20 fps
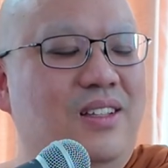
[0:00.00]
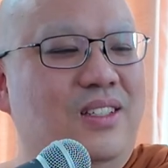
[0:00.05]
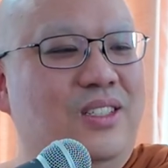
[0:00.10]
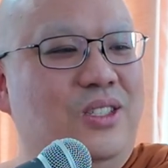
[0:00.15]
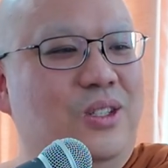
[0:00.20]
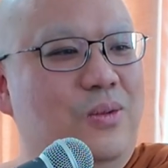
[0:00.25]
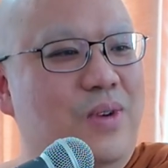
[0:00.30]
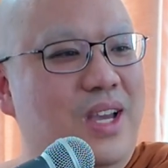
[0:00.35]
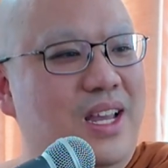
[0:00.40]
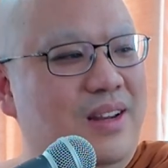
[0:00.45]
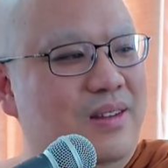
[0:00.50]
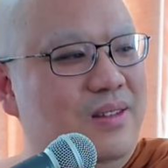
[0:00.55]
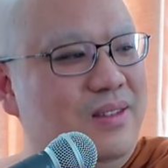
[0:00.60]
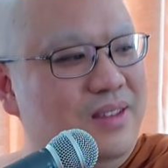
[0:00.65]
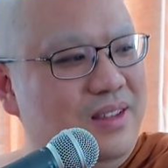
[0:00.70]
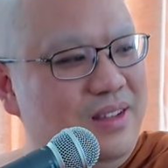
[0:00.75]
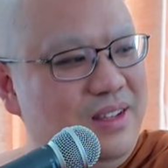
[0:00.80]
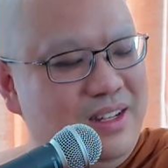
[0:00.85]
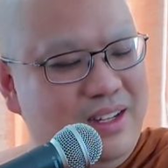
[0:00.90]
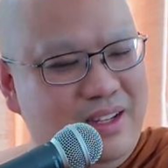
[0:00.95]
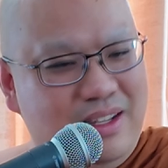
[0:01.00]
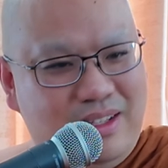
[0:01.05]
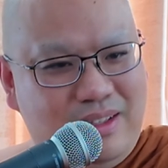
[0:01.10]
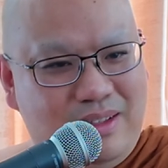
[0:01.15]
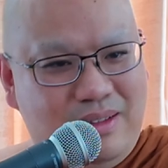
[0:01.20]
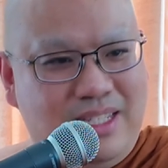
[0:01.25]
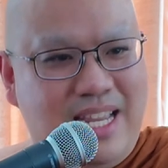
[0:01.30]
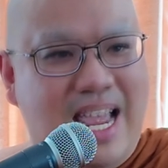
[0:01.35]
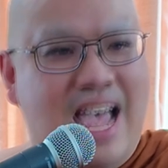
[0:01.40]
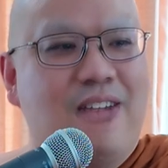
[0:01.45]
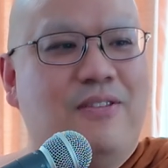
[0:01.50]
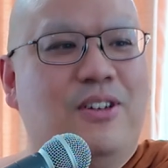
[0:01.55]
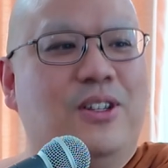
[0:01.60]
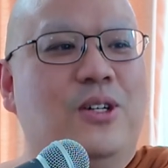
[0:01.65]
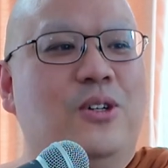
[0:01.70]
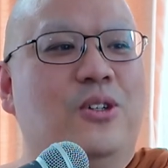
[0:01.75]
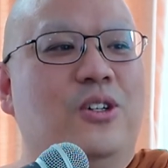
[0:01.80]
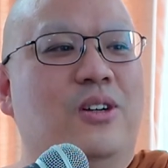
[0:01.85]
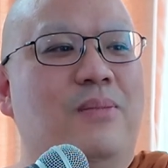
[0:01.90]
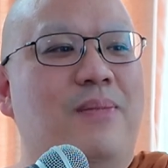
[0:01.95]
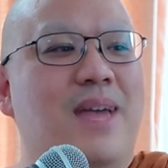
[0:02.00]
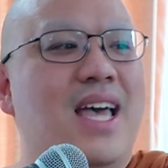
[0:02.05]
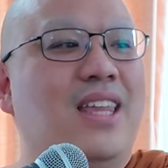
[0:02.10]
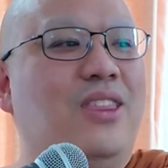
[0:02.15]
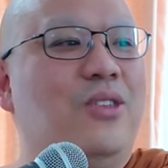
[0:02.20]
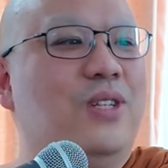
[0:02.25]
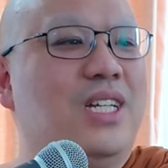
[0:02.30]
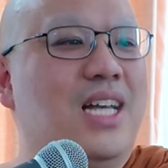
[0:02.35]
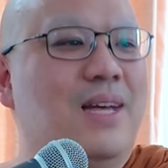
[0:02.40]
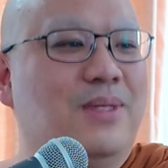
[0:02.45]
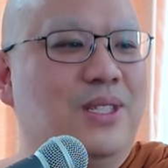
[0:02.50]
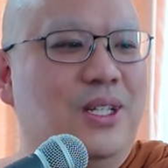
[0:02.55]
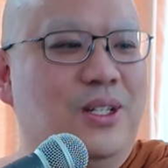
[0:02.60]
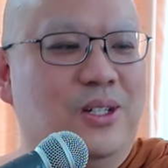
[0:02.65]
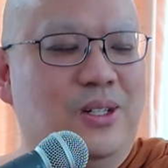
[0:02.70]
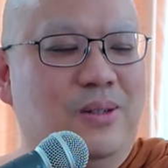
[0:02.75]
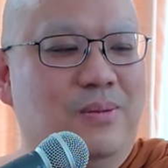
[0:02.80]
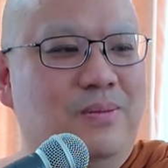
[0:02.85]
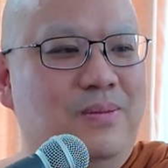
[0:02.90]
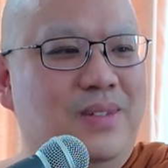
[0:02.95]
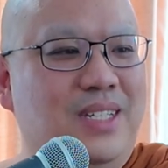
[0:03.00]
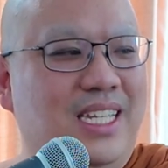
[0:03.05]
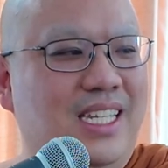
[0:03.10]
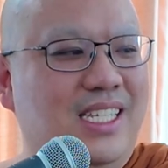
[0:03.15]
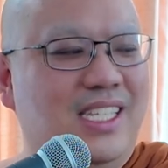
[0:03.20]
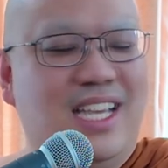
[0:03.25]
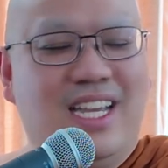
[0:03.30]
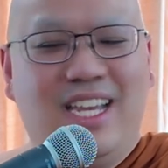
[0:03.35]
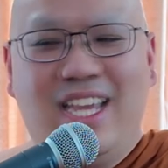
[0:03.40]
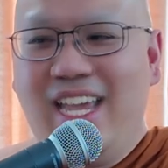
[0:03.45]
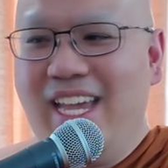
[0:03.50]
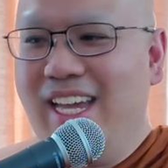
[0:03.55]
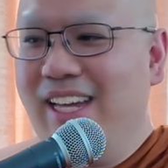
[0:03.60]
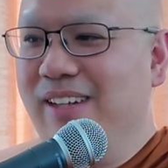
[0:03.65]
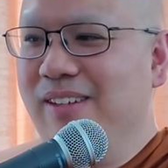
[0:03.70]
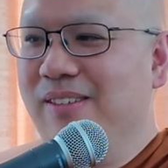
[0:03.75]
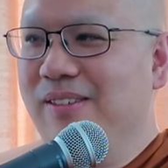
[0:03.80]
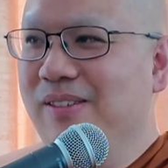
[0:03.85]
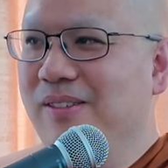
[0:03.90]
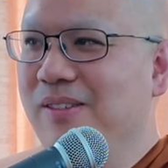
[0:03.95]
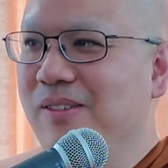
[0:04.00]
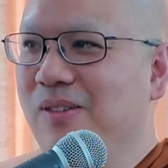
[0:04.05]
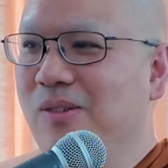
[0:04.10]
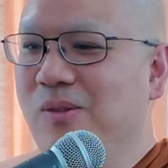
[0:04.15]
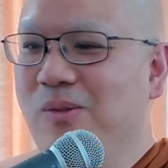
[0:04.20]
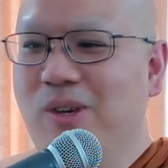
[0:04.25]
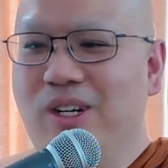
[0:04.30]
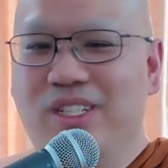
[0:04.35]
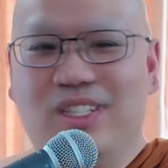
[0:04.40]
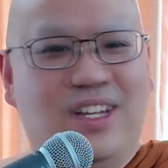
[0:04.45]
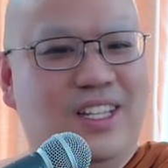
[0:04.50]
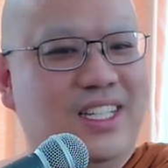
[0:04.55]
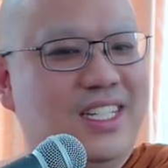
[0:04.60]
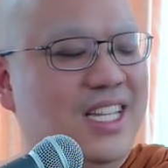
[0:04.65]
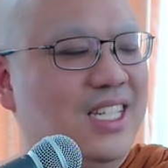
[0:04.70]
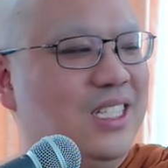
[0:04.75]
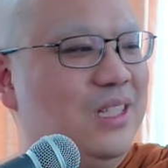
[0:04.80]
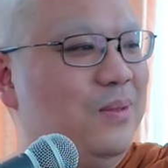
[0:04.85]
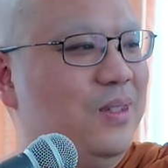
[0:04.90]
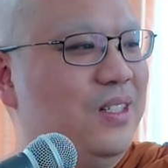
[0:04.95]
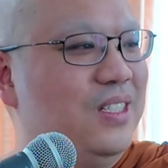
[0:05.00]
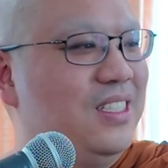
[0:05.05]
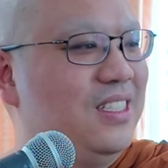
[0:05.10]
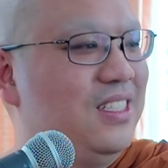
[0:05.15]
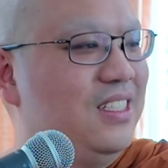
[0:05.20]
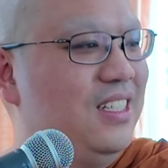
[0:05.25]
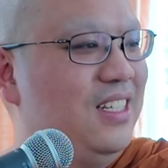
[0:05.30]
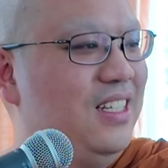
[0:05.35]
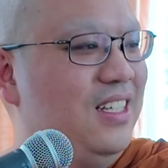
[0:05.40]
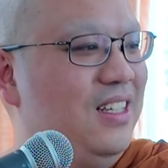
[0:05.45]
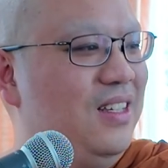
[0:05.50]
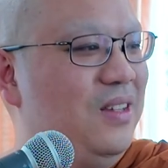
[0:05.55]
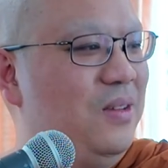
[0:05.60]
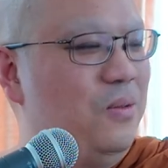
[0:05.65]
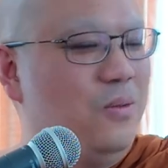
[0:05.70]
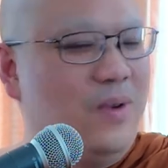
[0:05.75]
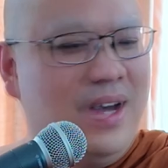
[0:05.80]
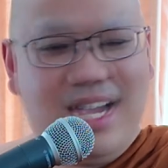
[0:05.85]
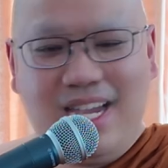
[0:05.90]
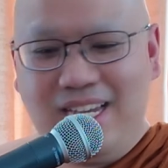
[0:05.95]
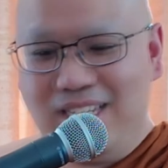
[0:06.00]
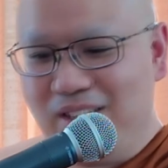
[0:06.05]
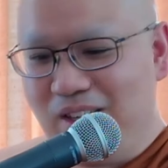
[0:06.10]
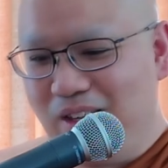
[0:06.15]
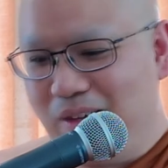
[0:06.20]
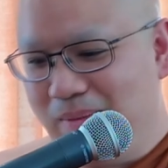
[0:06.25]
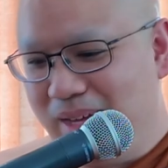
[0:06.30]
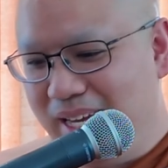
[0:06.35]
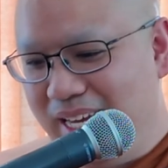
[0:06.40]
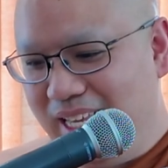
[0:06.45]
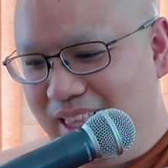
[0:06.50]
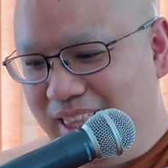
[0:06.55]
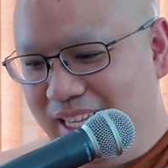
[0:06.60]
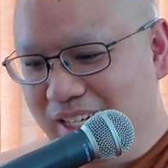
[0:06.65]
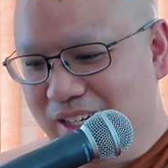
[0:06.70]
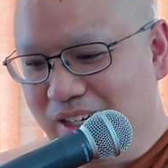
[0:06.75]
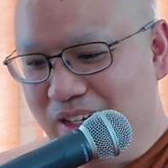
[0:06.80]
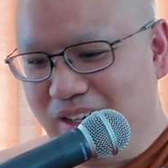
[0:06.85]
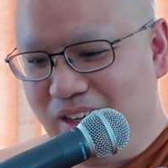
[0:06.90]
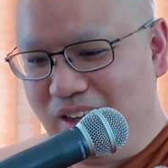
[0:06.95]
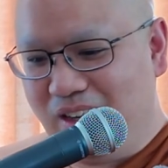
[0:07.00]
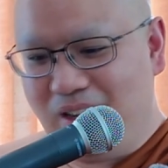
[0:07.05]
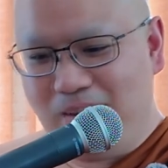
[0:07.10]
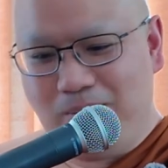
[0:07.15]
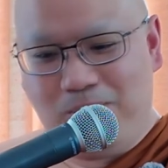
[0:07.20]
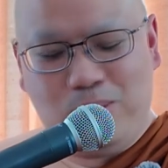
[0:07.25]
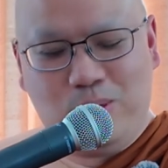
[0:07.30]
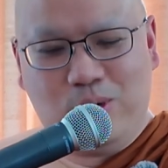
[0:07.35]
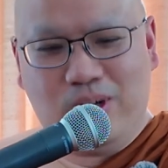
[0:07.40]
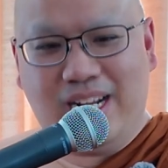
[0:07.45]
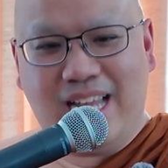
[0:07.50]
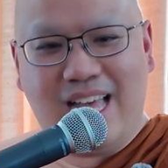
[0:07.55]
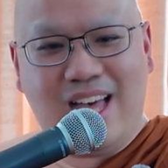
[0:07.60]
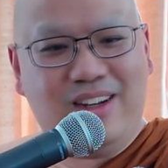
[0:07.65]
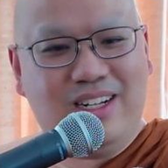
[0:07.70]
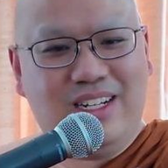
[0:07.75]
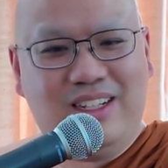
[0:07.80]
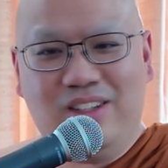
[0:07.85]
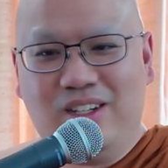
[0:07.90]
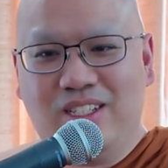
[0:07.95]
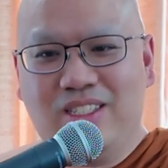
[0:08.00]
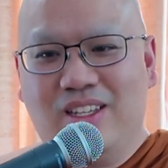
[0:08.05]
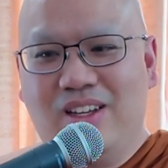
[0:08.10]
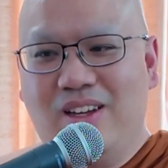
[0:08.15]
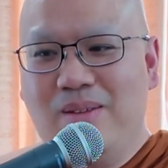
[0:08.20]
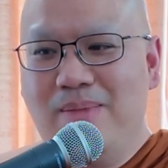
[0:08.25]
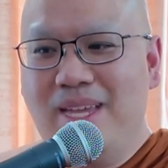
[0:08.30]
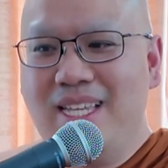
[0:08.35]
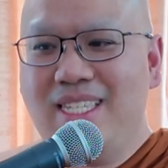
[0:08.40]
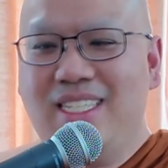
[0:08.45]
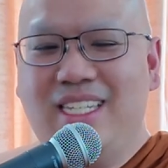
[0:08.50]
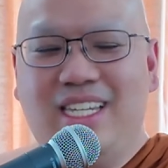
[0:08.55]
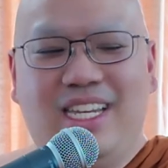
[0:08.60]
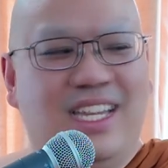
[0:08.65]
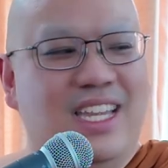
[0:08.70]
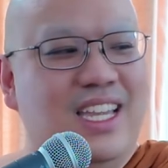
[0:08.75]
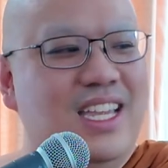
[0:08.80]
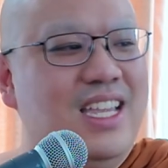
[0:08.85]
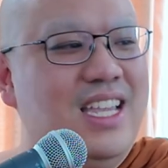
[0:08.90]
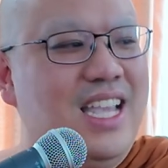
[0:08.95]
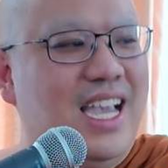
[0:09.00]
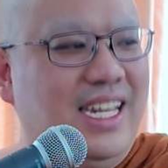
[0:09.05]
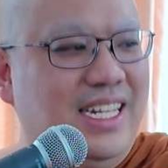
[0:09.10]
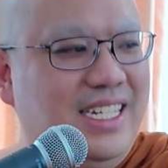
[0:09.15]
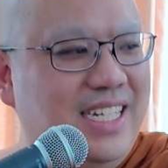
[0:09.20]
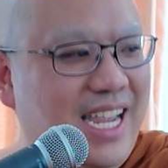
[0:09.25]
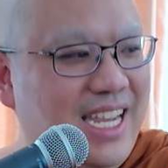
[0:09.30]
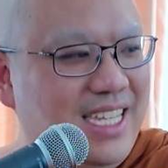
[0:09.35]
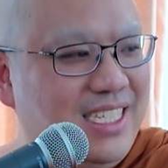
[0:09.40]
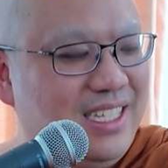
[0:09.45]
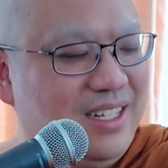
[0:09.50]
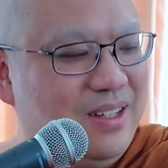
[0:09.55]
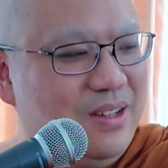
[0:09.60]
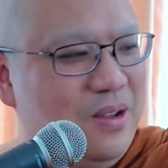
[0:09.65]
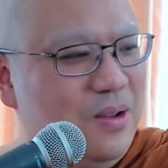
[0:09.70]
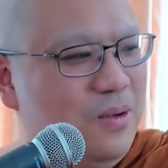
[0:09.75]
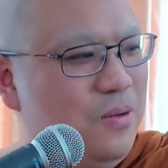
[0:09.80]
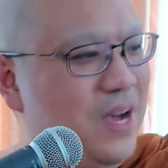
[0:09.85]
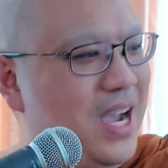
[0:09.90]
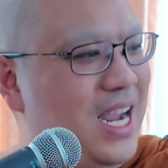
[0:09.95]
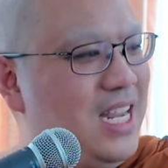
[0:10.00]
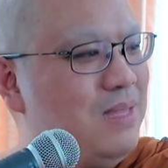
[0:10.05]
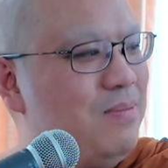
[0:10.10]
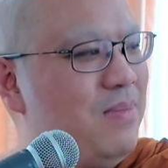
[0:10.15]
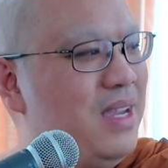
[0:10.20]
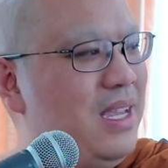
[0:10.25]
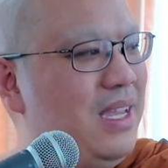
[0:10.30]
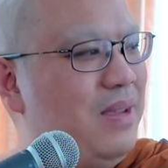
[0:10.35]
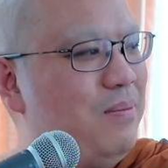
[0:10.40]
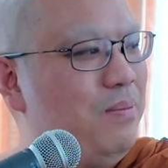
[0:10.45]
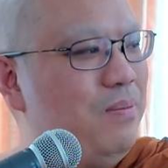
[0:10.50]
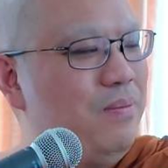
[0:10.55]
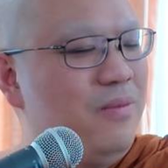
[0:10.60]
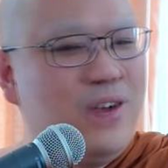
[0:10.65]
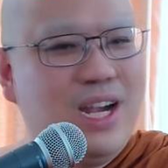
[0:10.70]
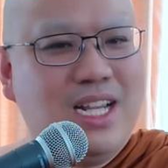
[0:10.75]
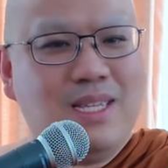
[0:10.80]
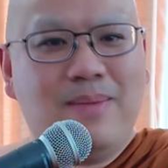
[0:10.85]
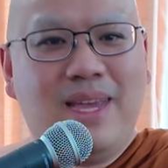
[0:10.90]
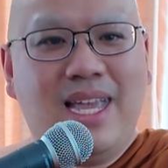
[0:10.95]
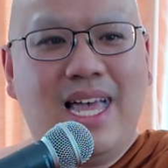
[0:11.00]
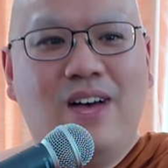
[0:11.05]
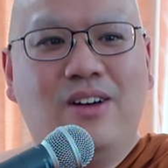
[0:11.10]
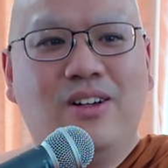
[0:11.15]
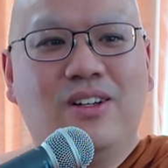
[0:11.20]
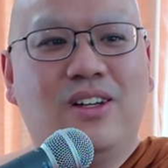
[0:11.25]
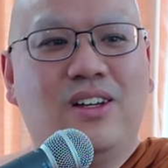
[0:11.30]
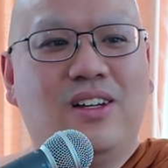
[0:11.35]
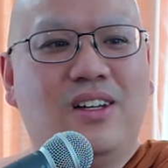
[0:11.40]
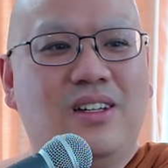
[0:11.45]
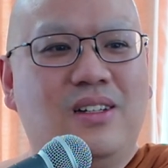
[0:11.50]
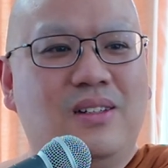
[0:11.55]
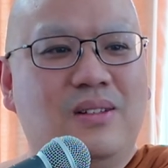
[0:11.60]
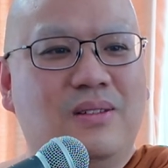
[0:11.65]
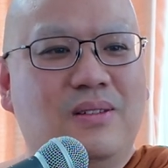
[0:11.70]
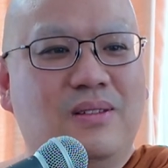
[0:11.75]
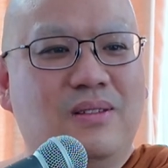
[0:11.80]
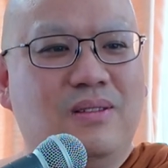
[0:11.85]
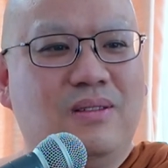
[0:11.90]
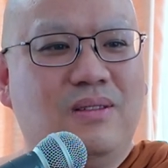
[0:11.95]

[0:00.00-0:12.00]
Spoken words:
So when tavern owner Matthew comes home, he's like, hey, where's all the customers? Why is all my liquor all poured out and looks all messy? And he tastes it. Why is my alcohol